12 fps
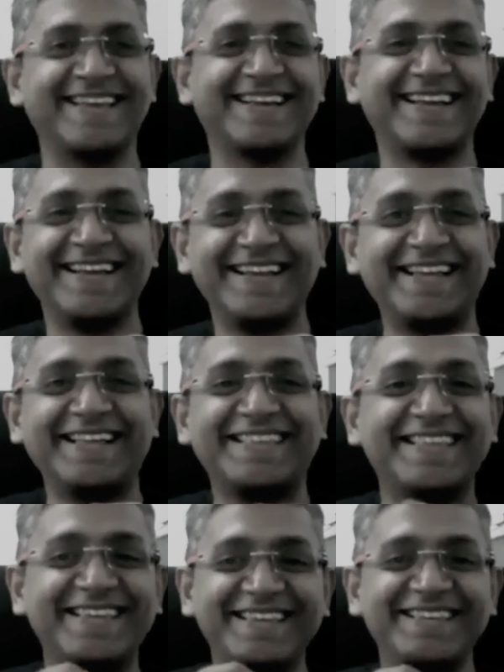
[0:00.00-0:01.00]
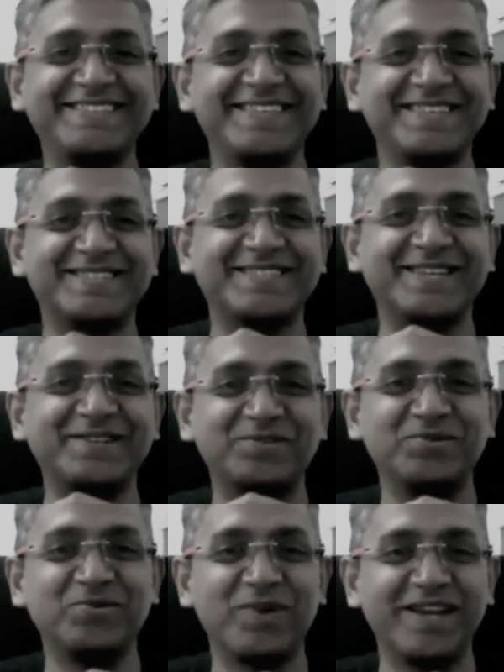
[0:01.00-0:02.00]
the easiest thing to do
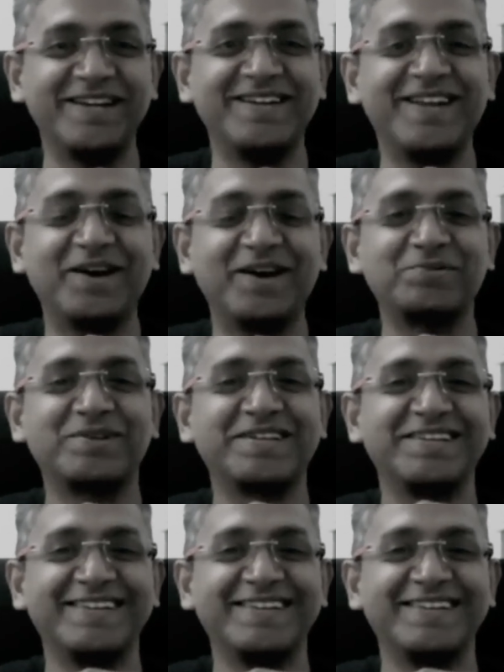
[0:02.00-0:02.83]
when in doubt.